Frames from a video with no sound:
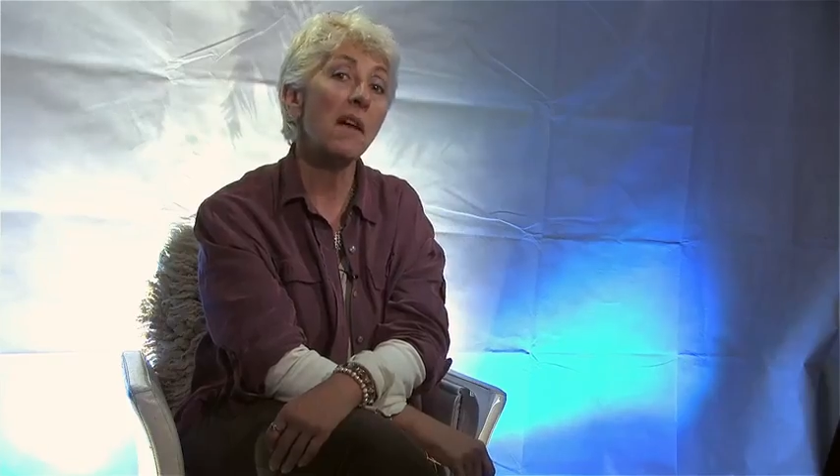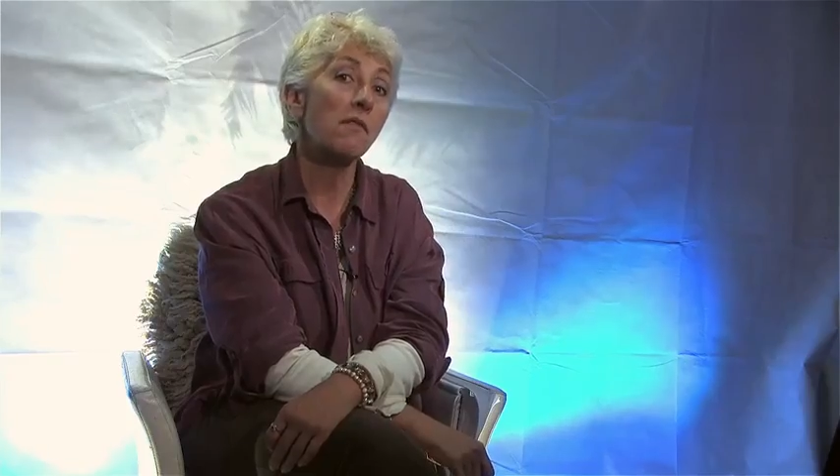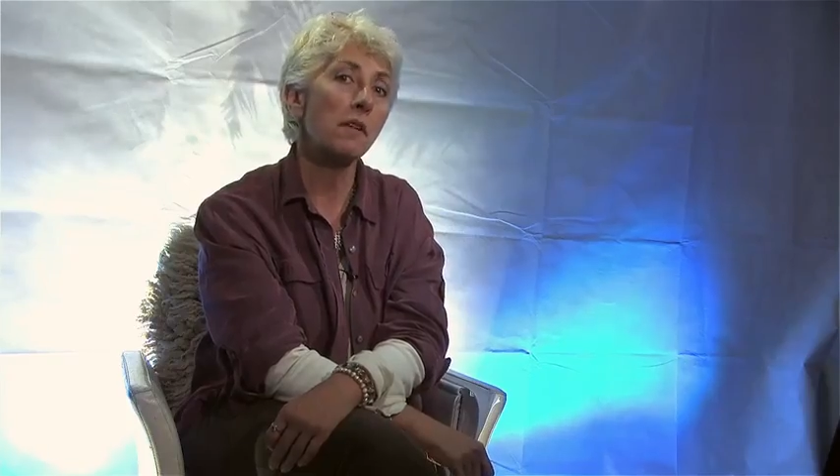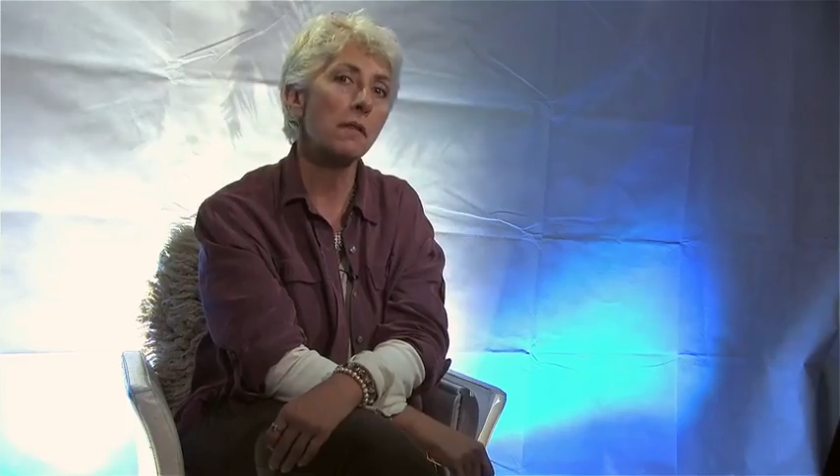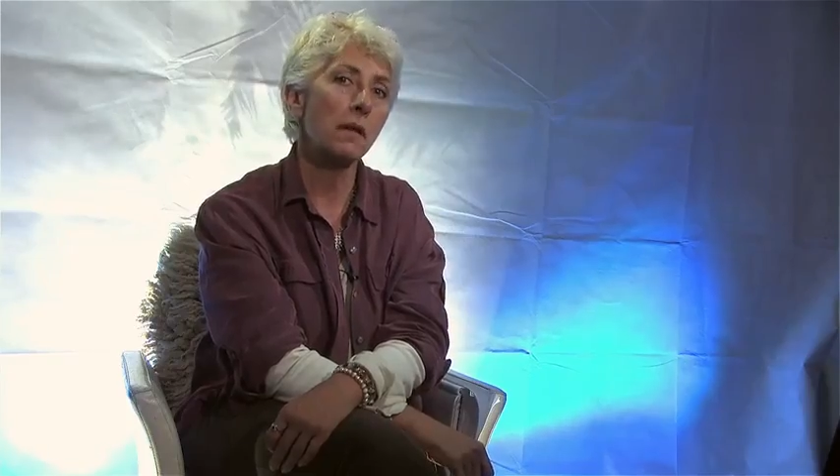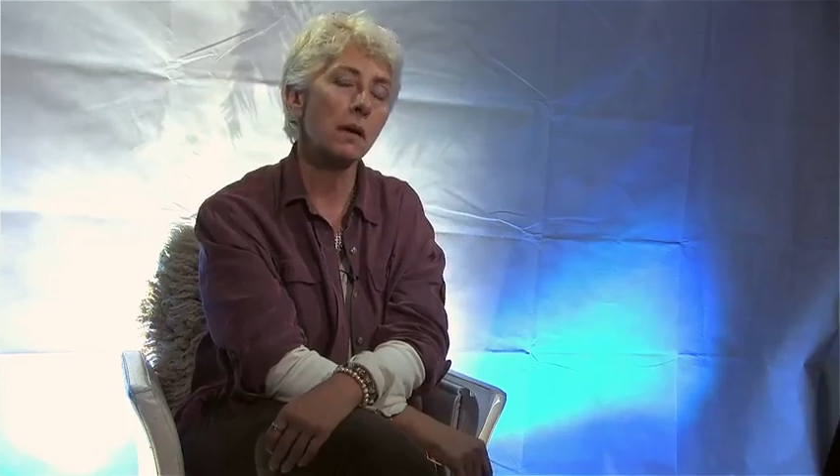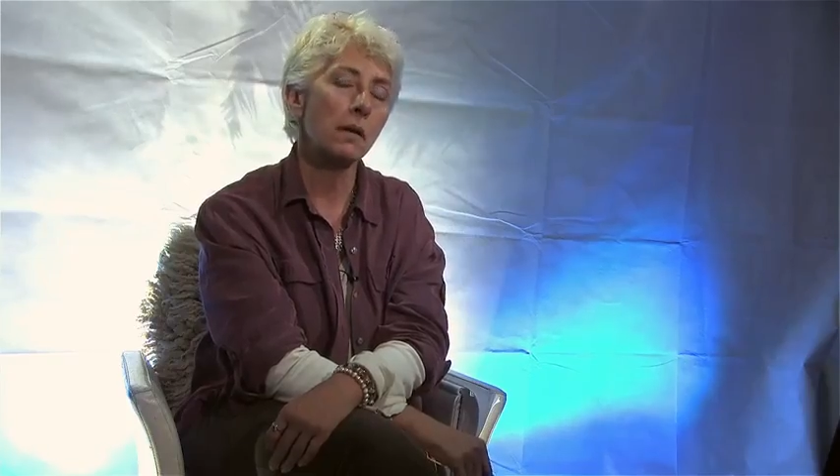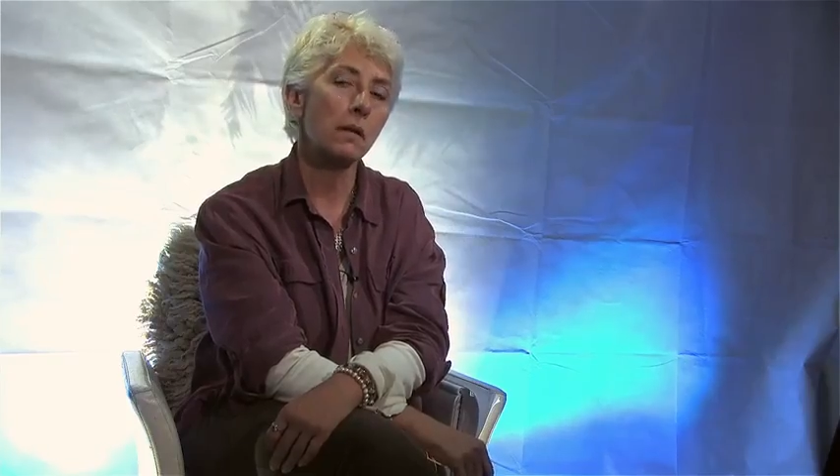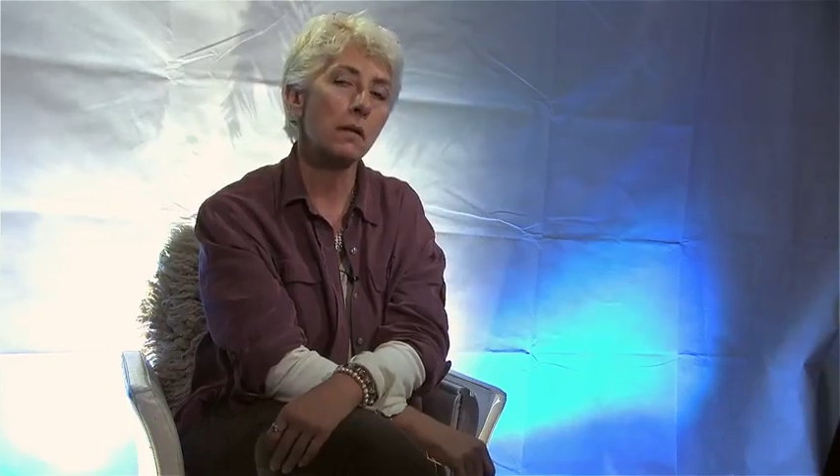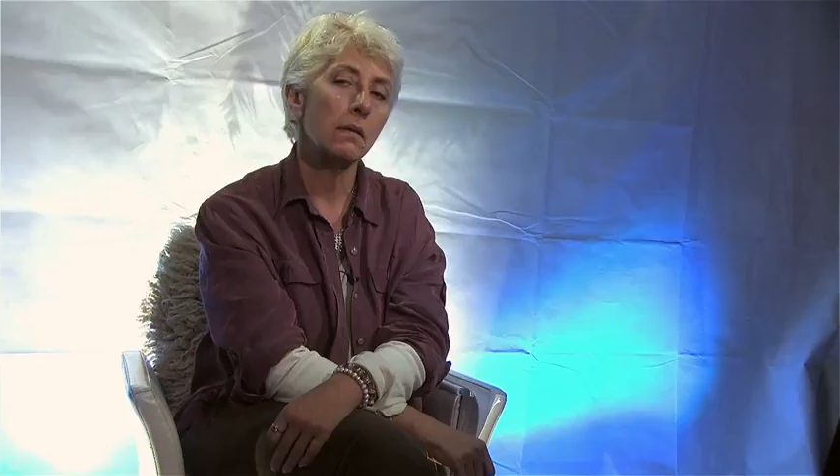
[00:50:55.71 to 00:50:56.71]
everything
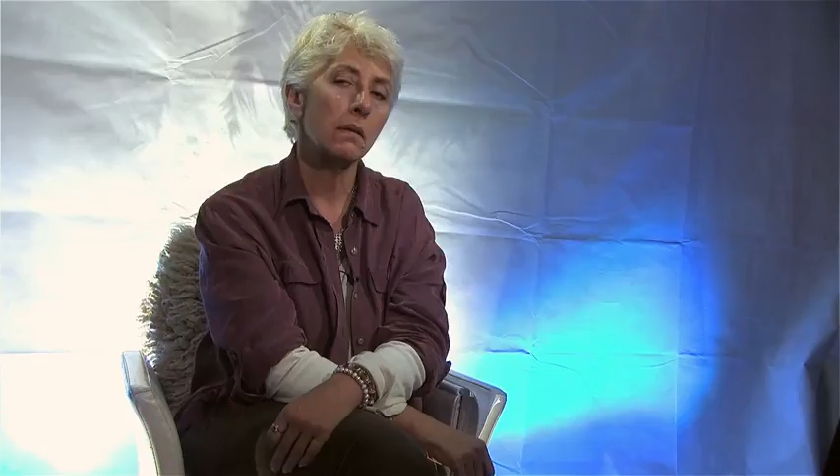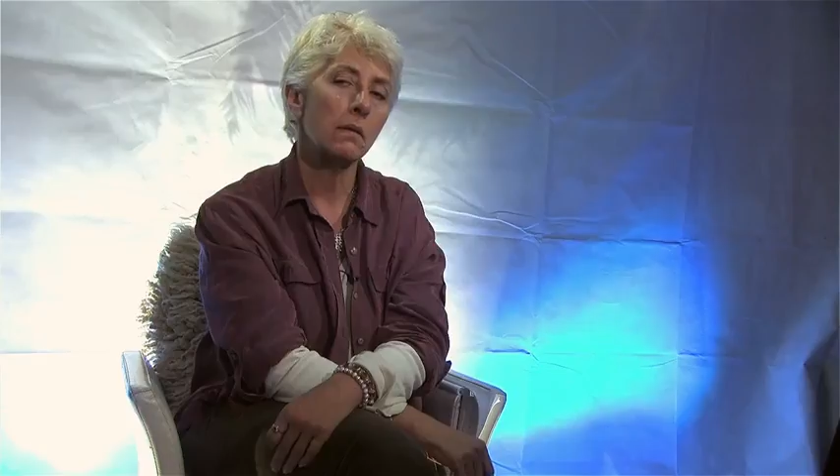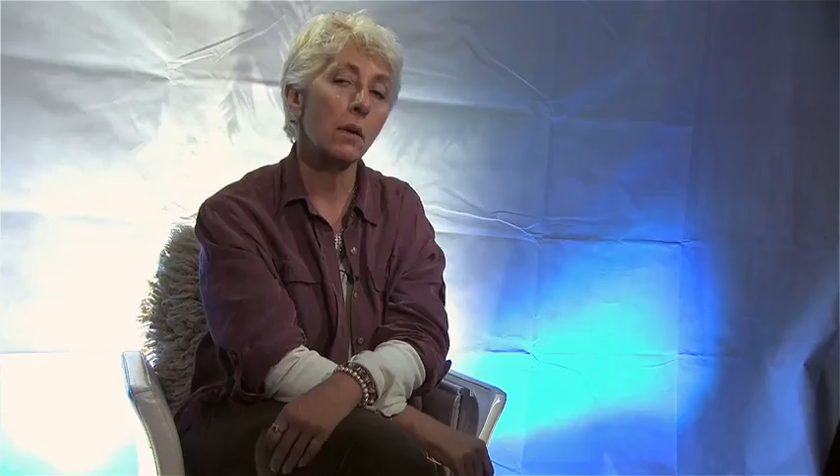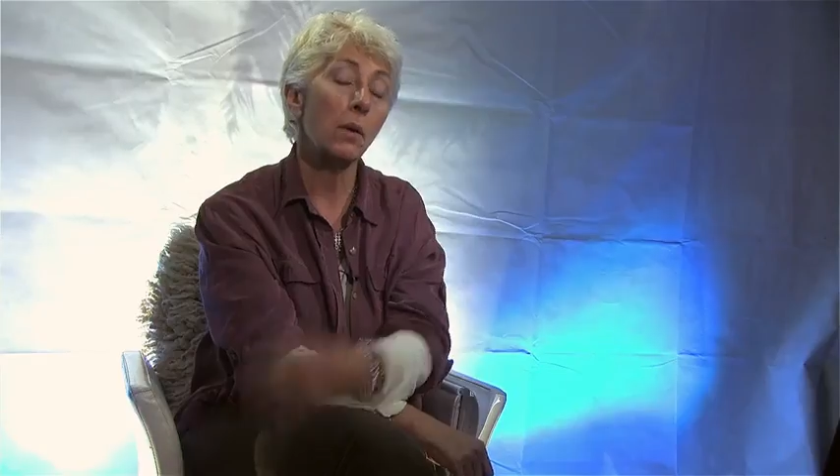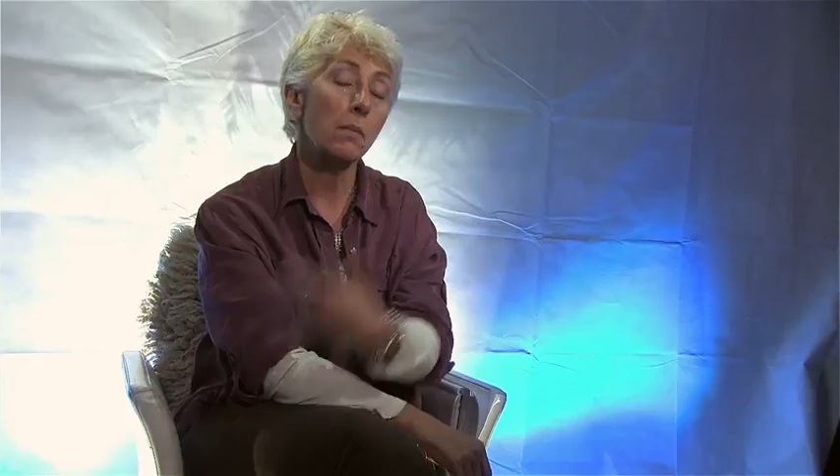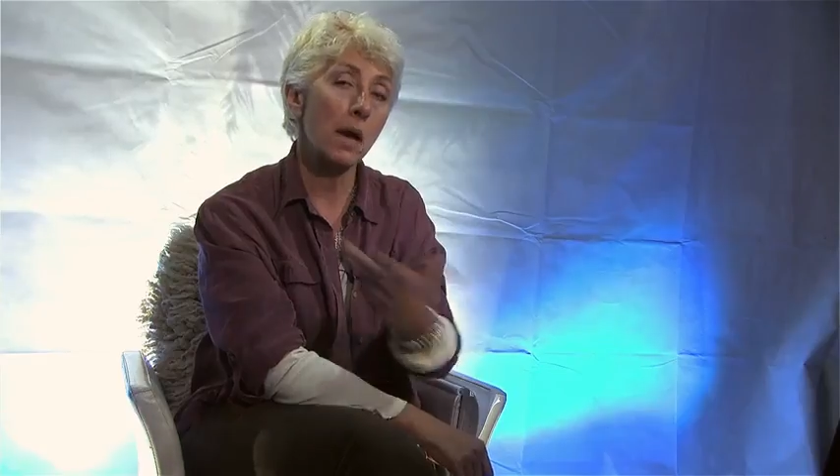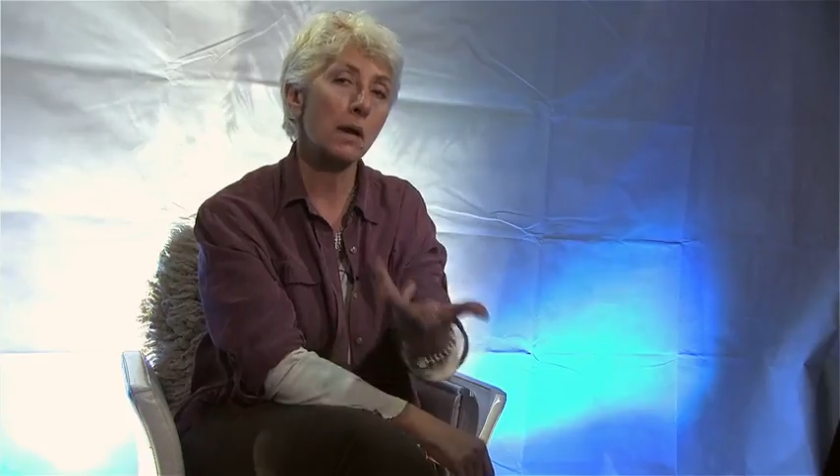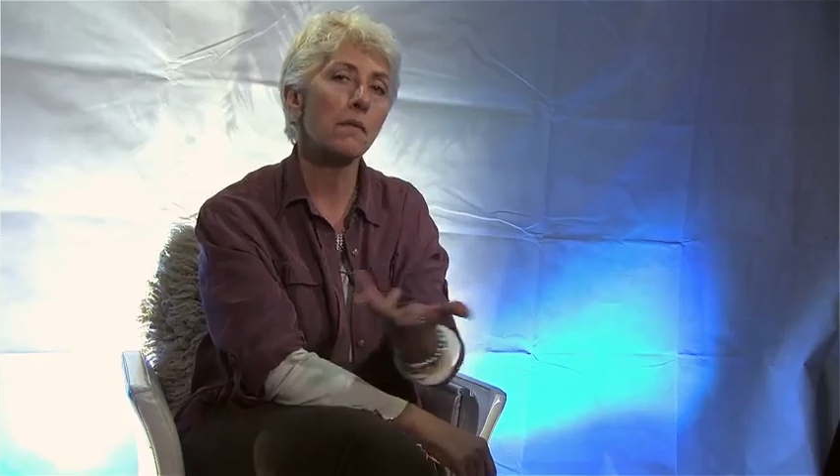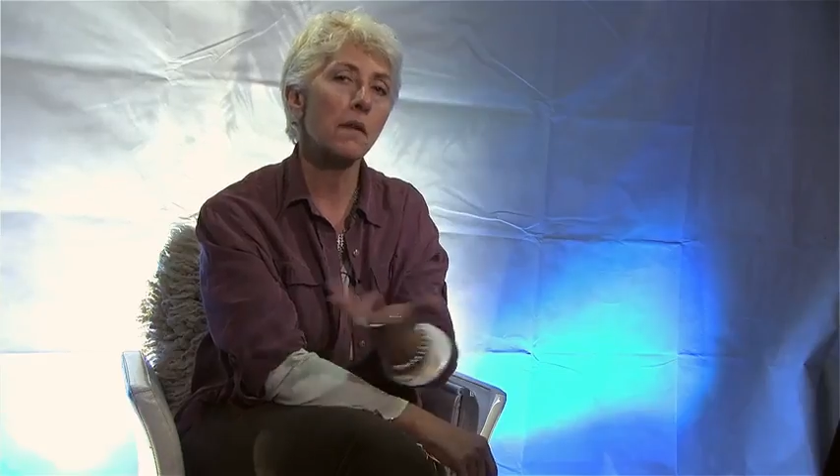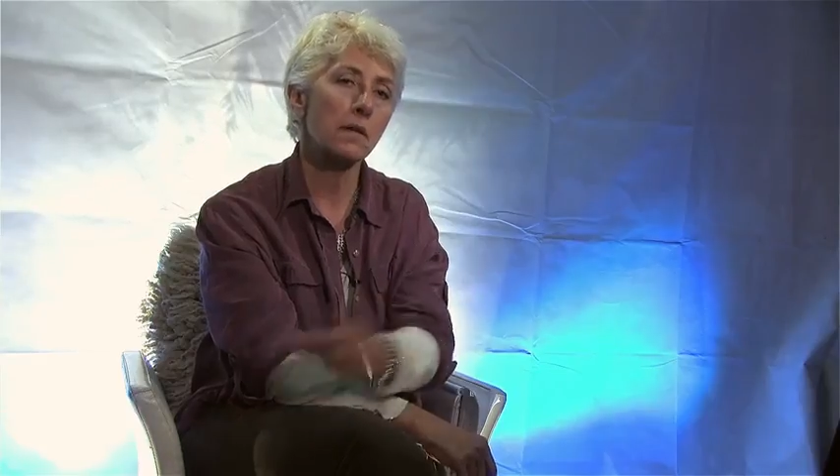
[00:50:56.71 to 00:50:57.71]
that we
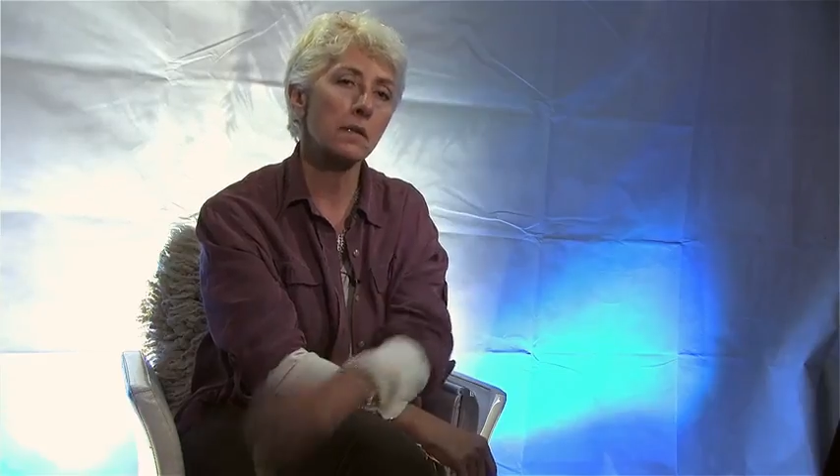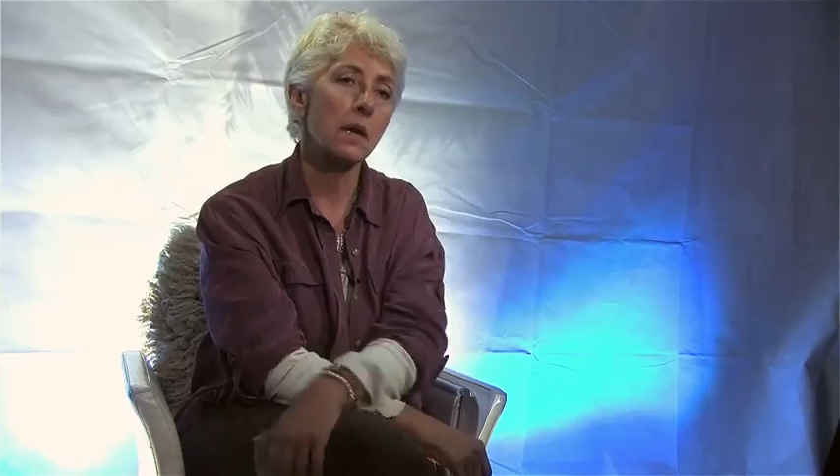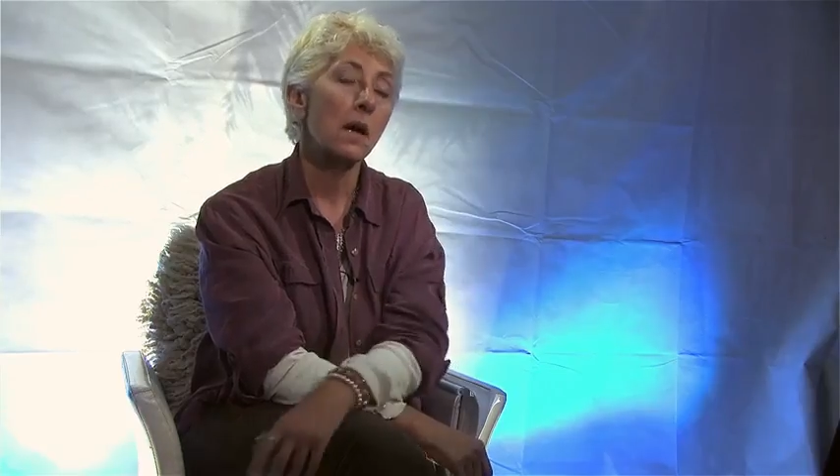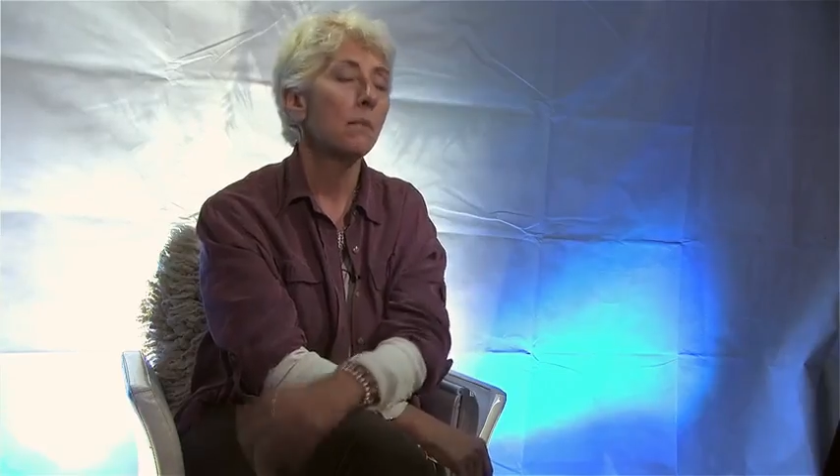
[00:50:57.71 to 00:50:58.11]
manifest.